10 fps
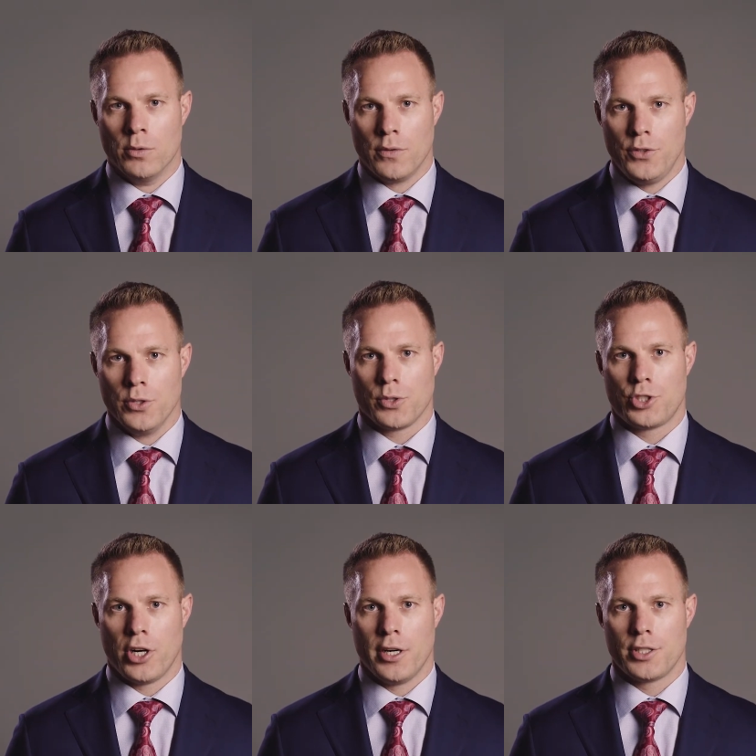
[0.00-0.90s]
a refusal
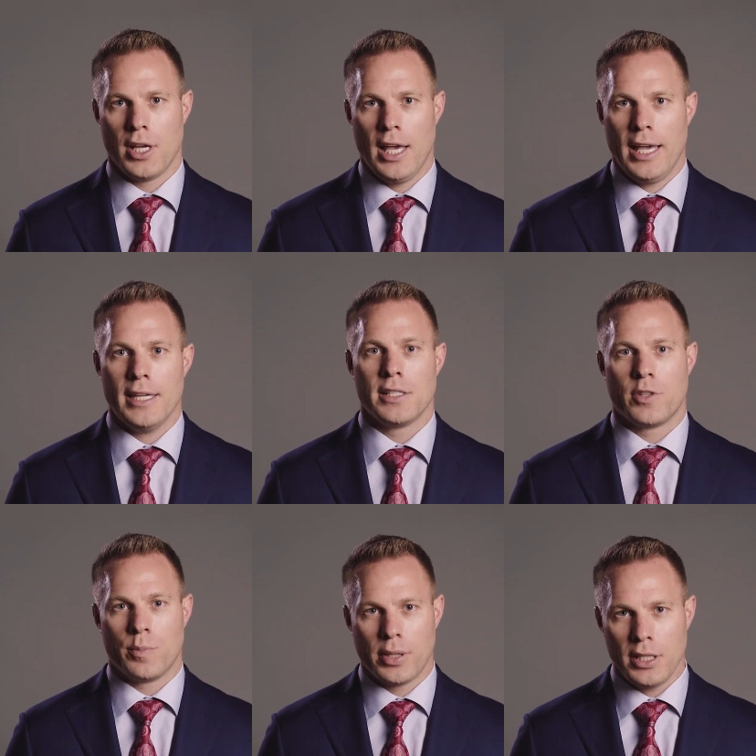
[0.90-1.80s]
charge is if
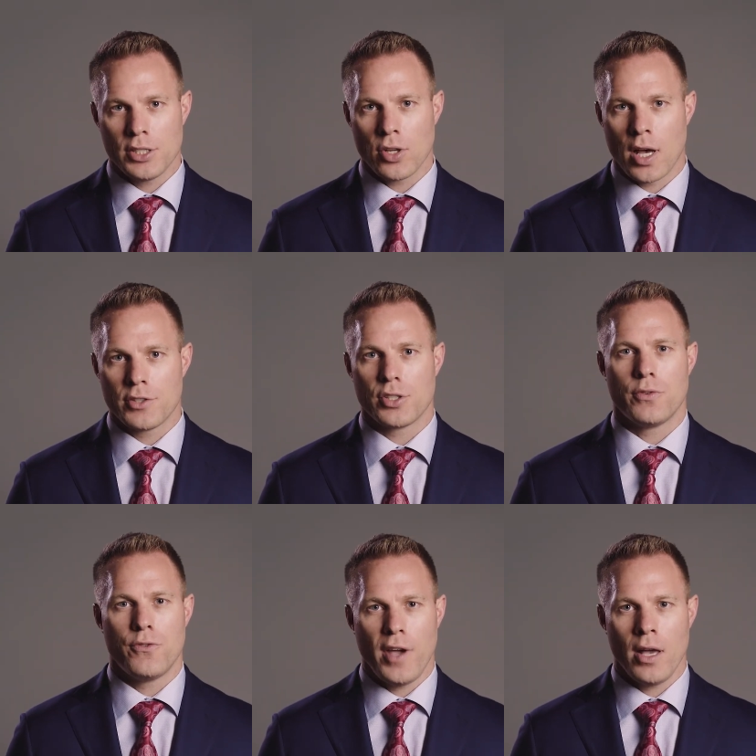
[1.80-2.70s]
the police officer
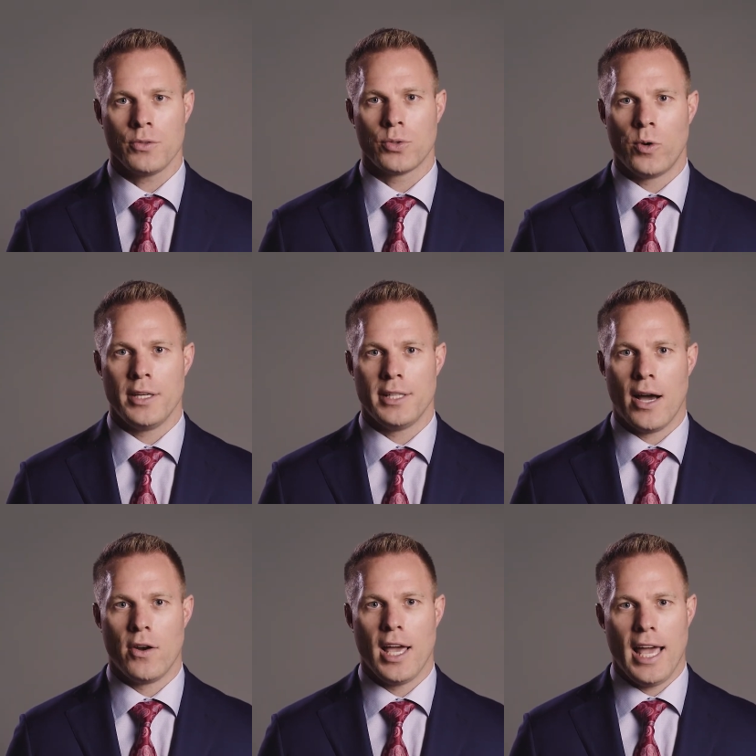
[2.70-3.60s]
failed to write
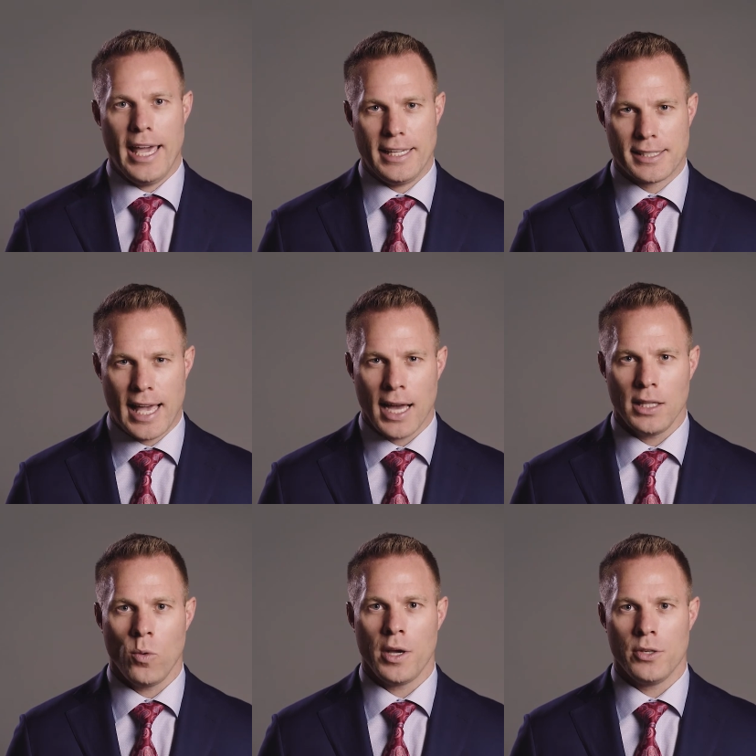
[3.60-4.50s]
down exactly
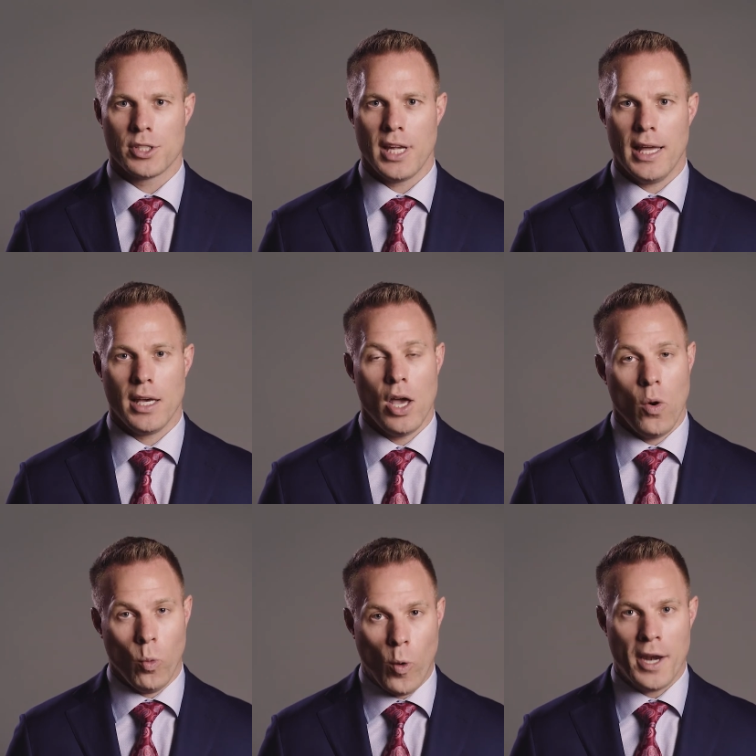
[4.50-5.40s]
what you said
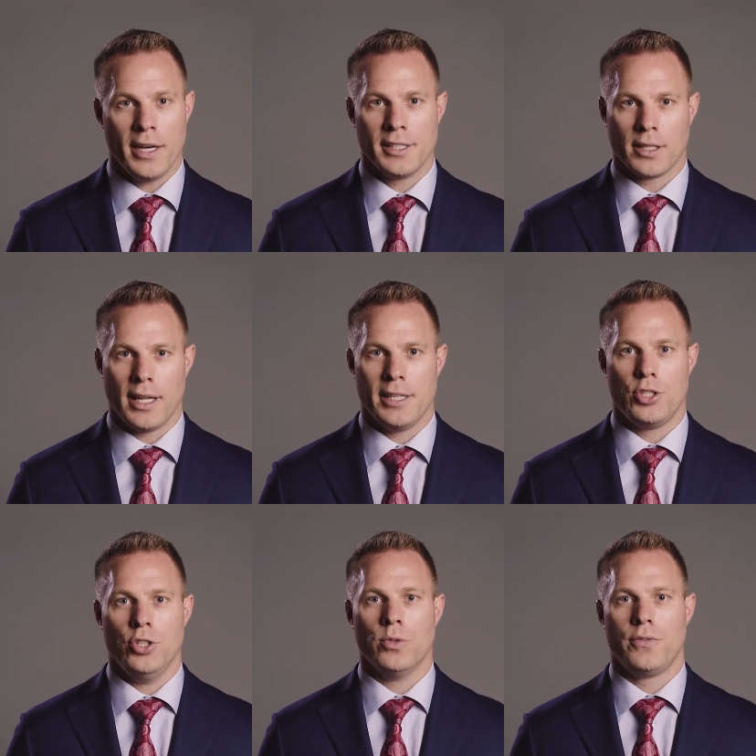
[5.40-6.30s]
when it is alleged
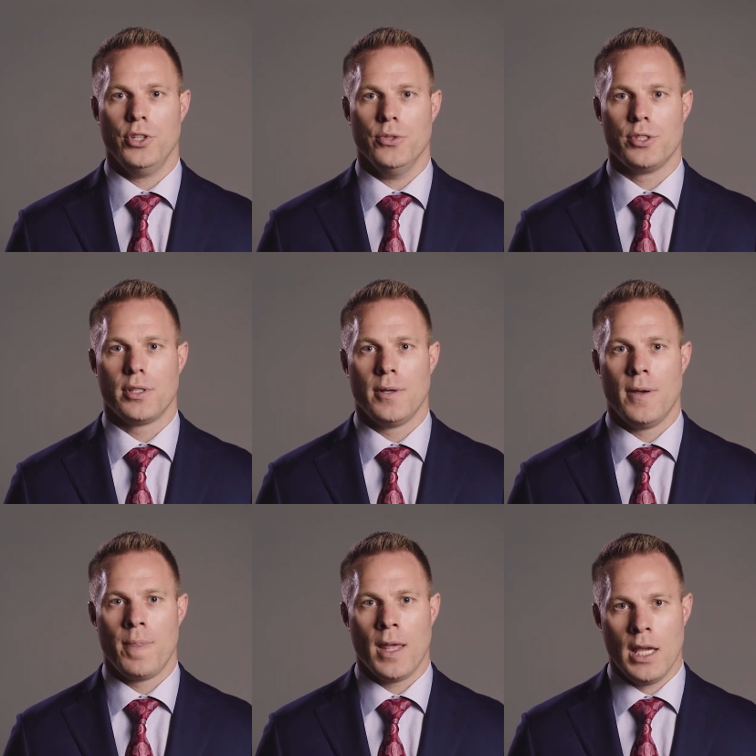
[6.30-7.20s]
you refused.
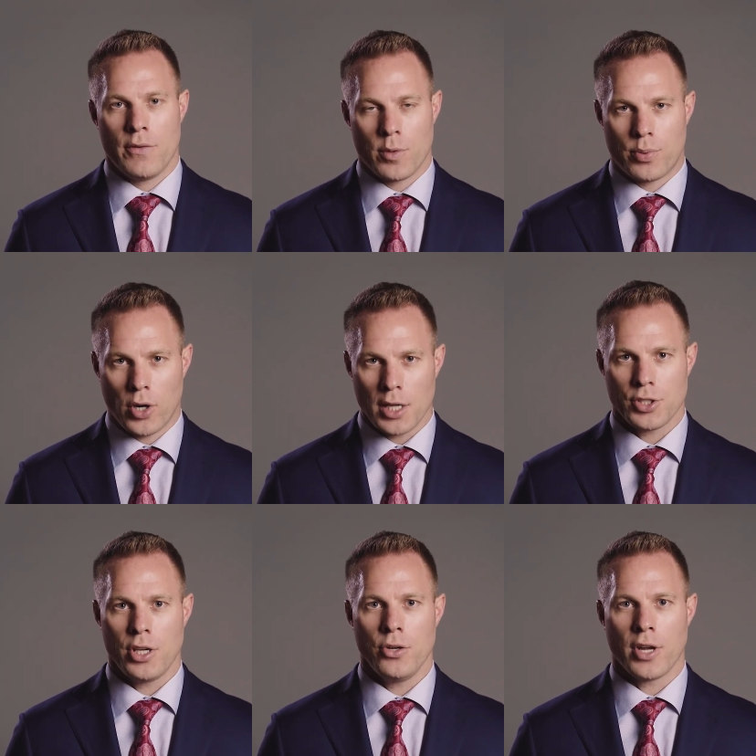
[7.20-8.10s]
If the
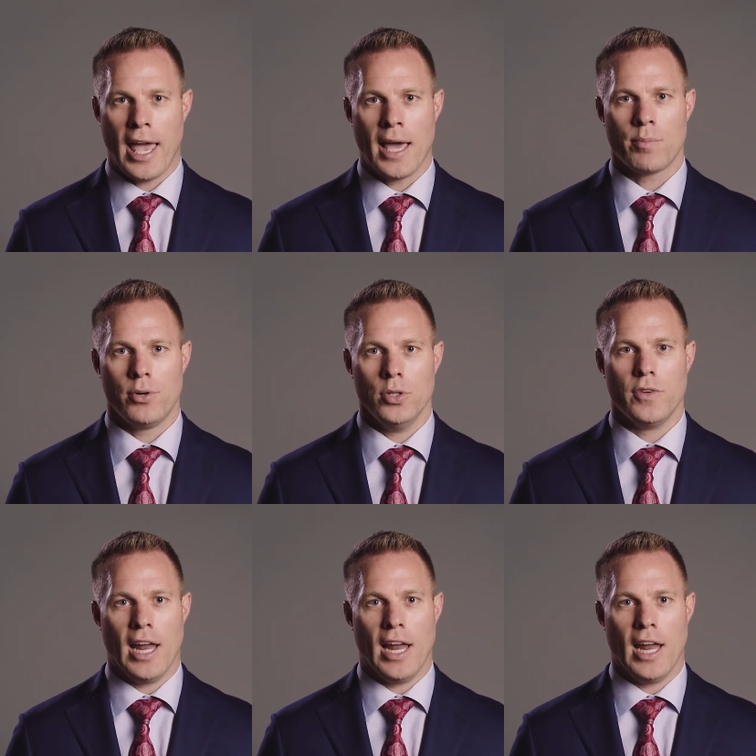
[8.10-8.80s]
prosecutor can't prove an